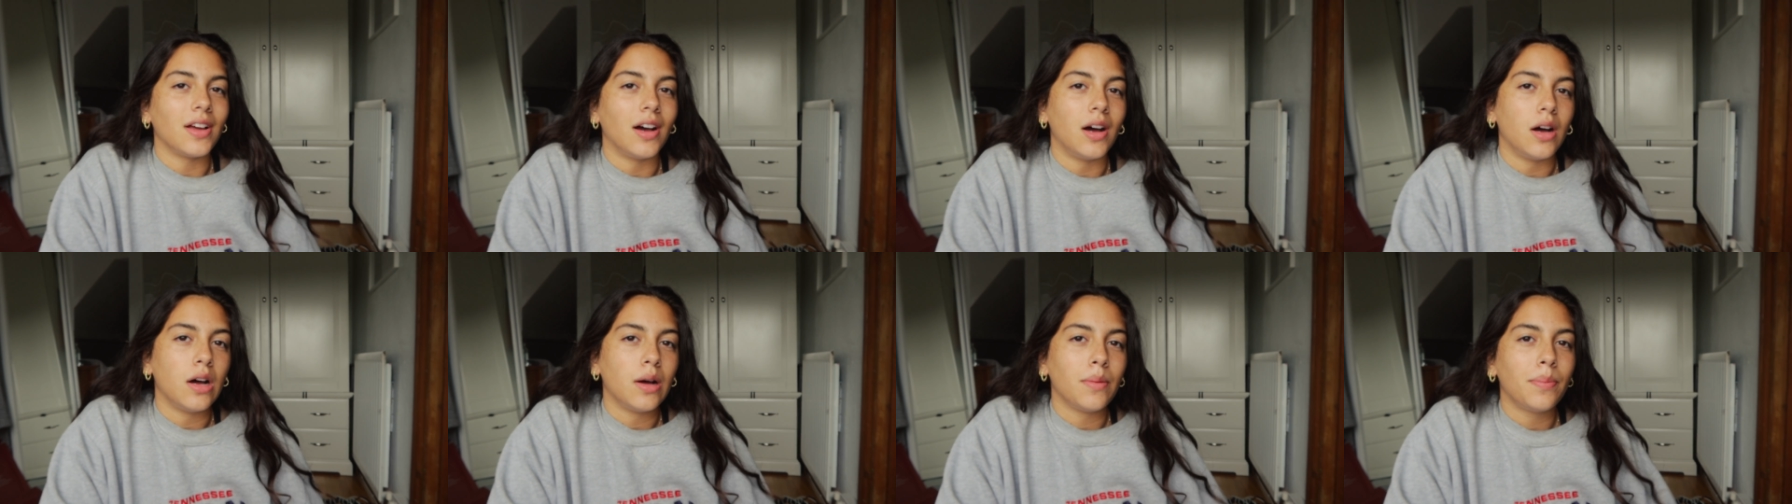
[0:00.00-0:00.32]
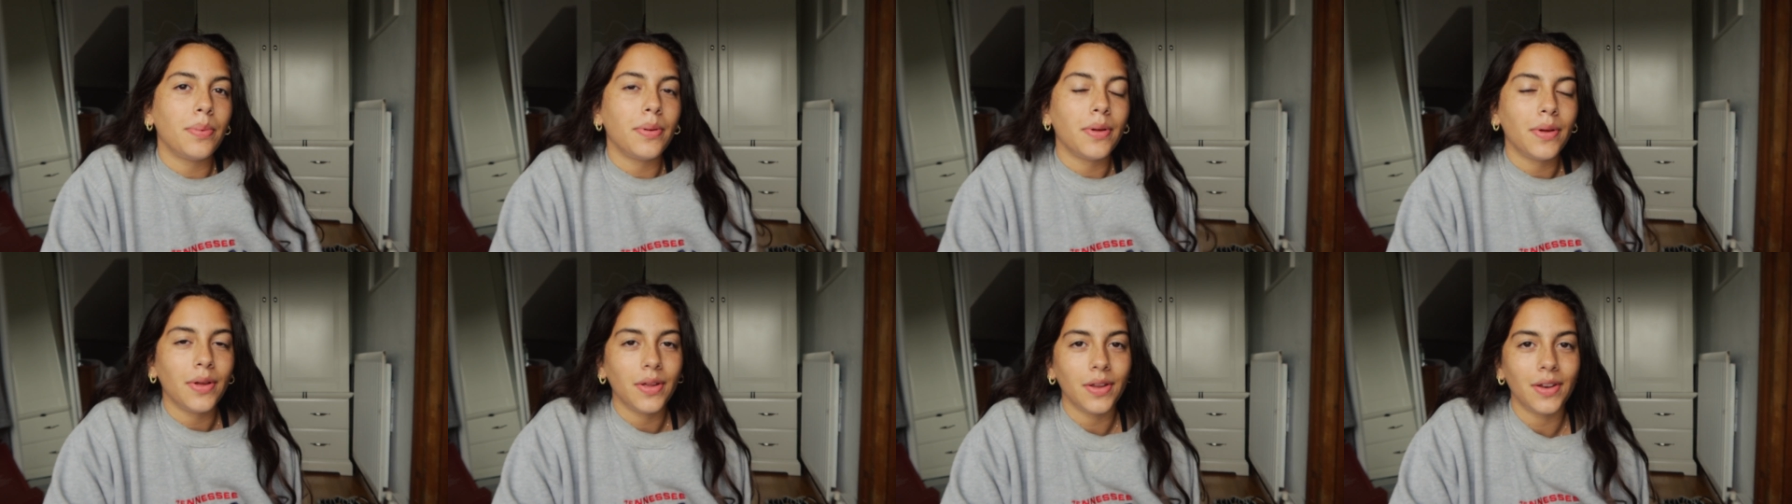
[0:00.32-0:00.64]
up
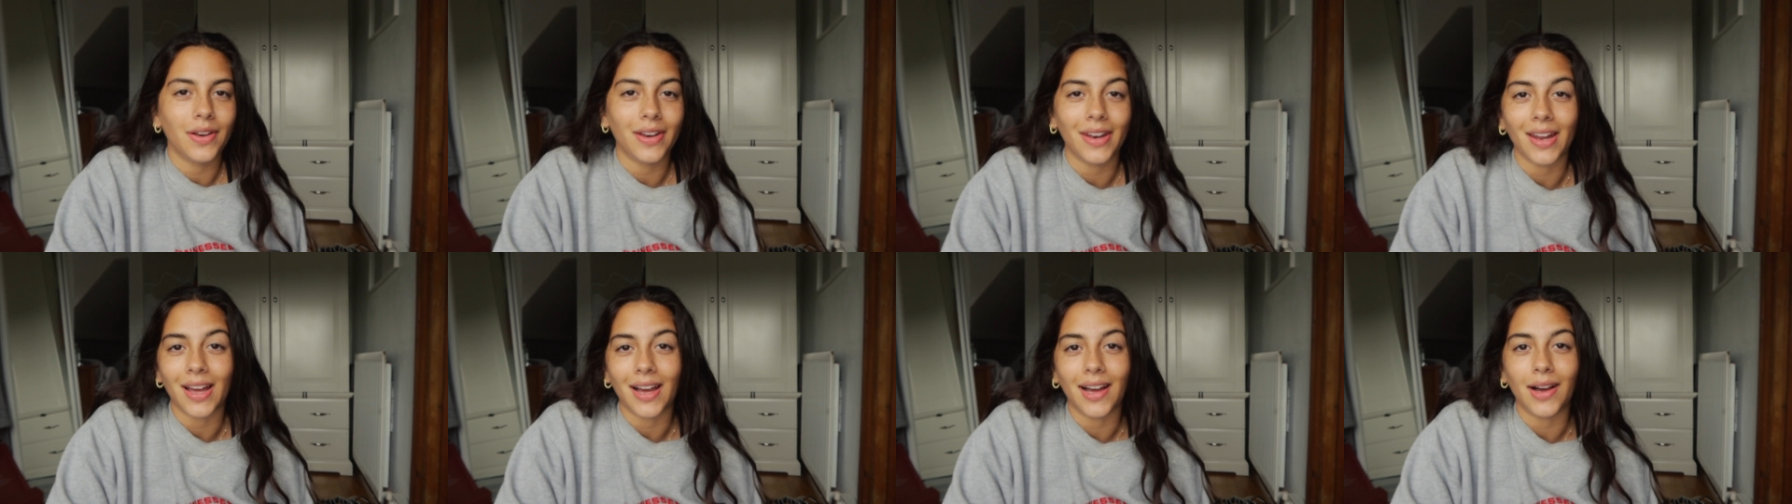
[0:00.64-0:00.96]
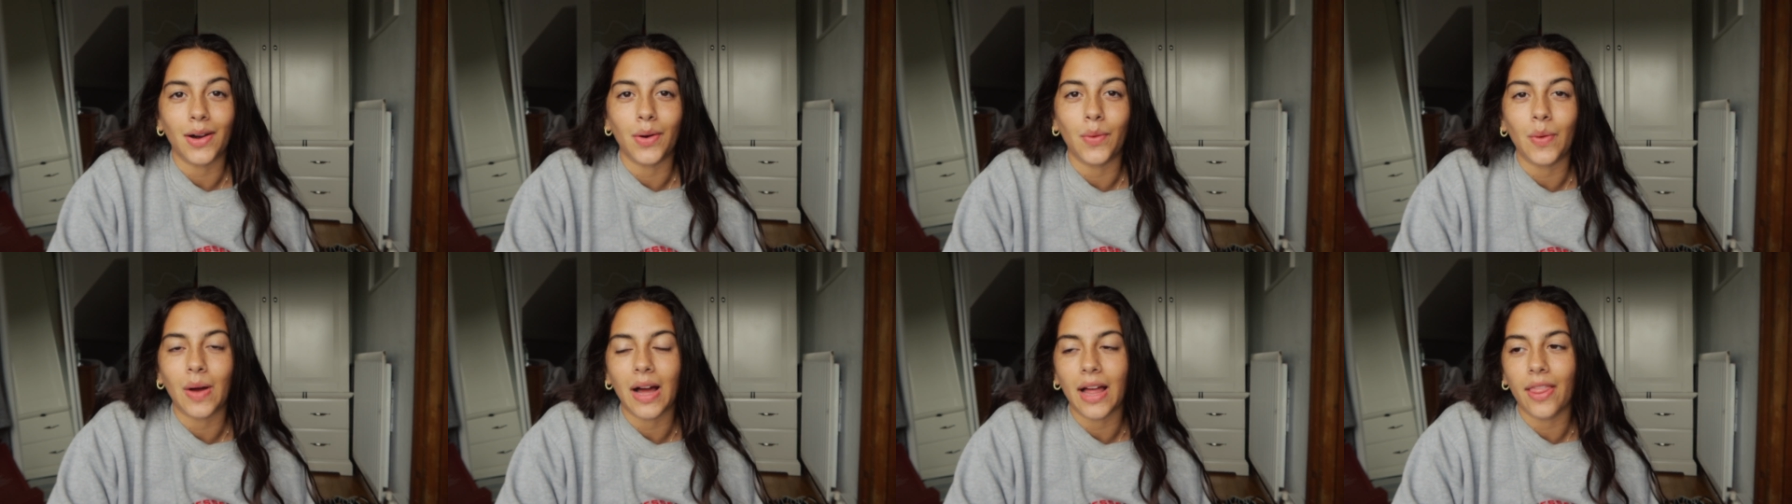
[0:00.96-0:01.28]

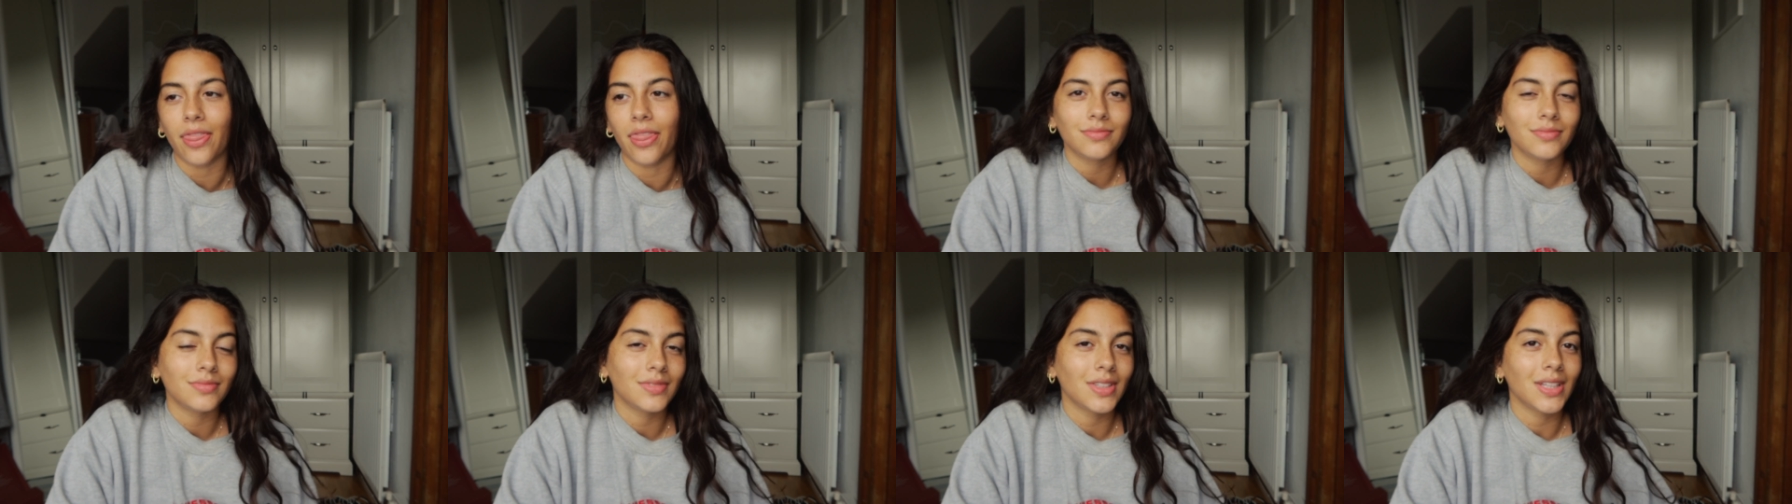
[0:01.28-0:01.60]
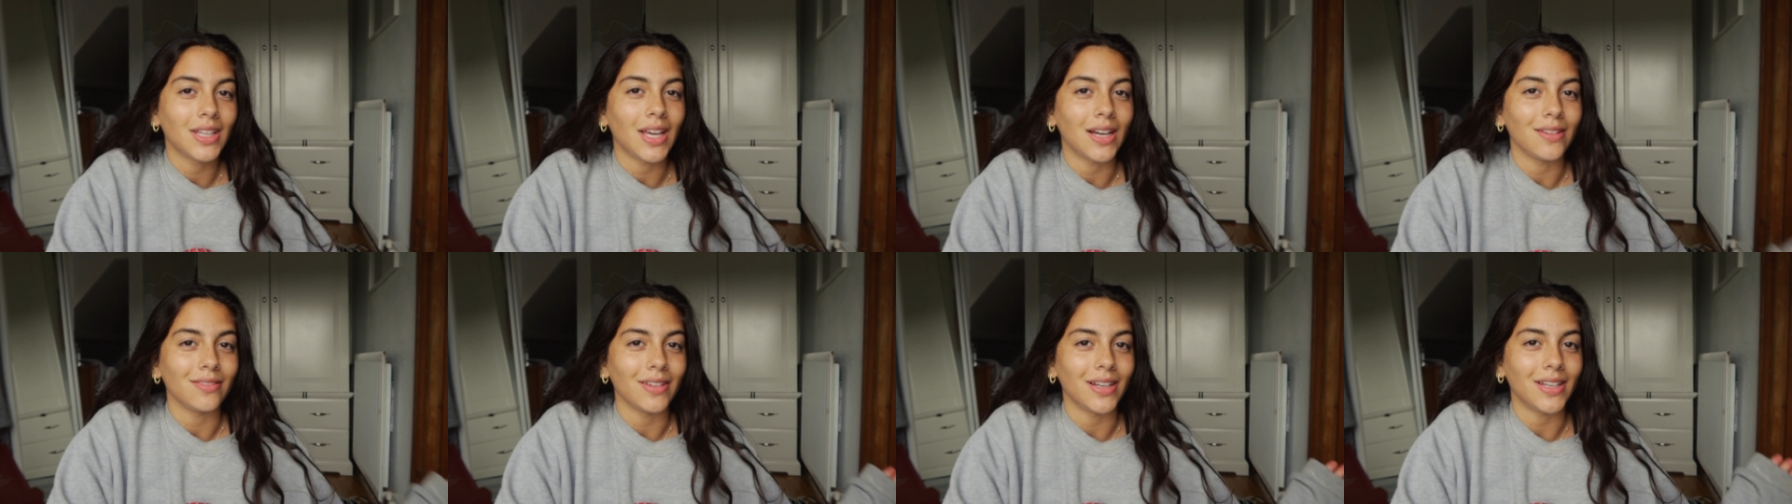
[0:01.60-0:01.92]
now and
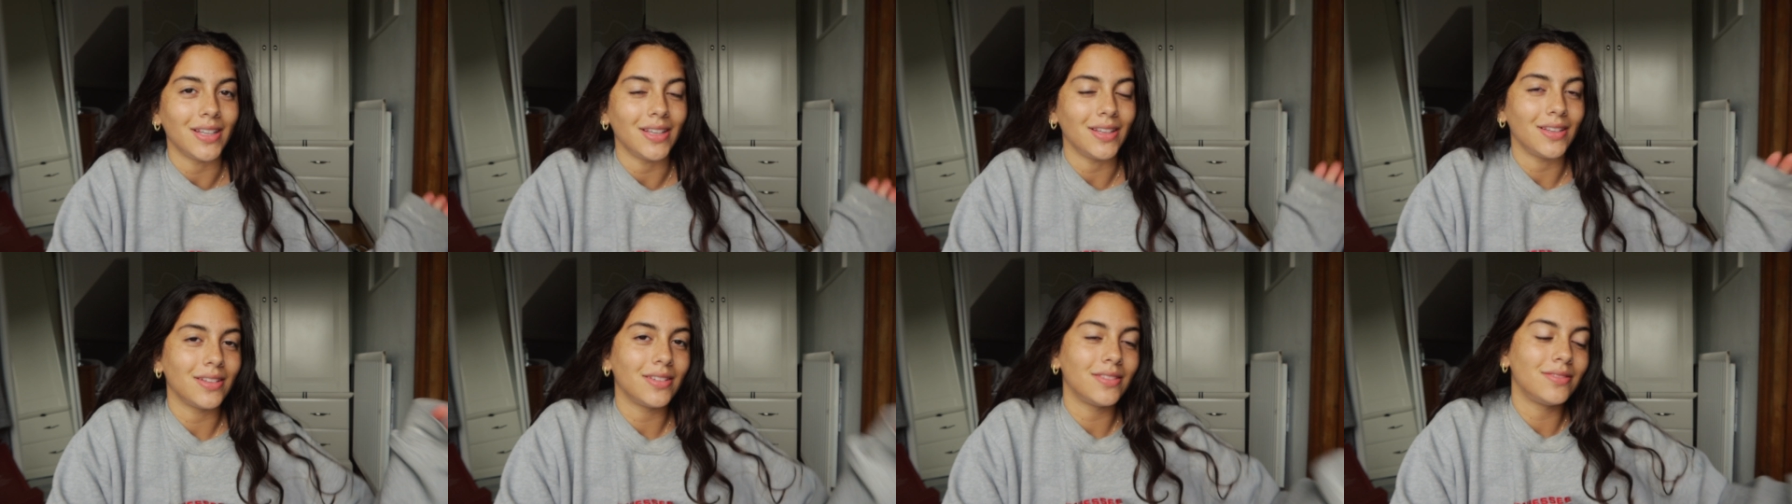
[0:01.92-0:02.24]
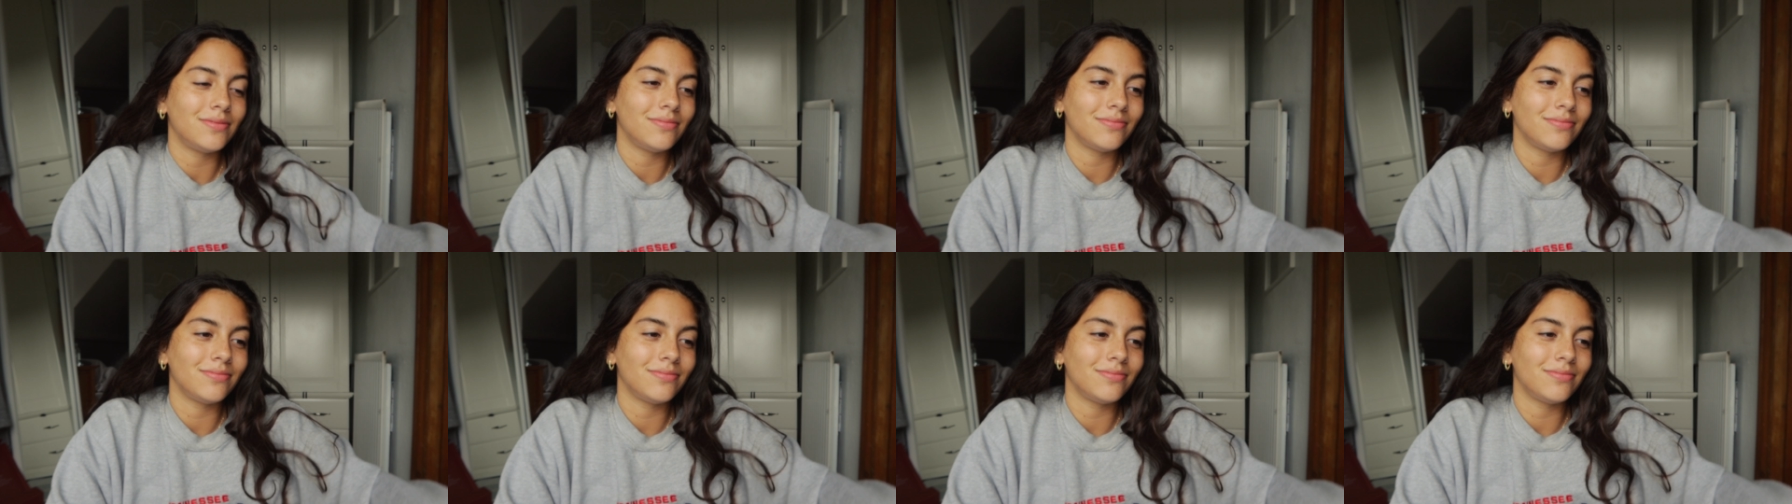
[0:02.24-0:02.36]
get ready